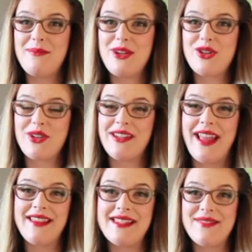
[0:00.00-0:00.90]
Be sure to
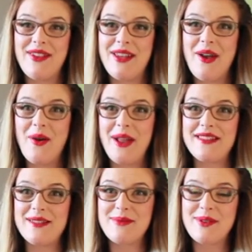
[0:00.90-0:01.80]
like this video and
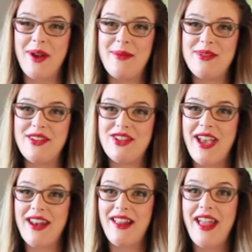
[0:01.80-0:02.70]
subscribe to the
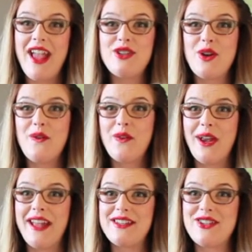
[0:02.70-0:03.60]
channel, and don't
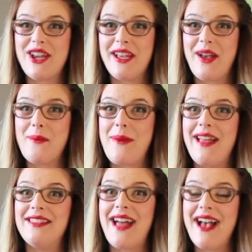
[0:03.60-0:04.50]
forget to check out my
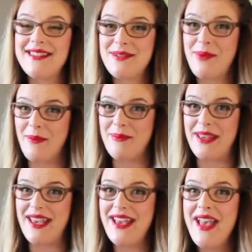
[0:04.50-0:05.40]
last
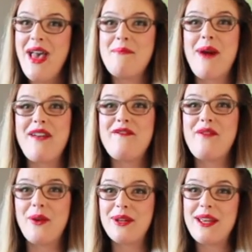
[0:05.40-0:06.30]
bumpy, my
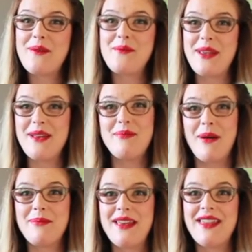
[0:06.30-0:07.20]
40-week
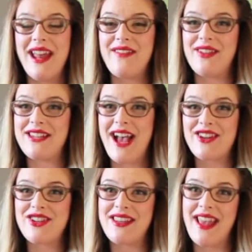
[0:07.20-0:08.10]
bumpy that I've
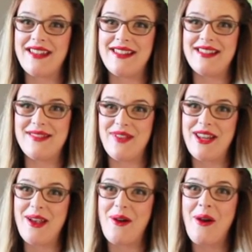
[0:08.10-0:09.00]
attached to the end of this
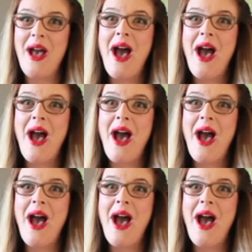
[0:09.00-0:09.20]
video.